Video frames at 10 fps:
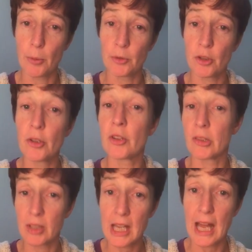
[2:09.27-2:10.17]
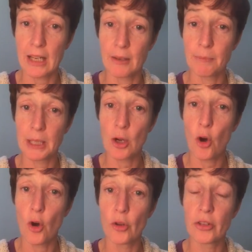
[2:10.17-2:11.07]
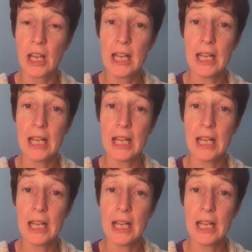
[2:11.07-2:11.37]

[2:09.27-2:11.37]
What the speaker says: opportunities again, because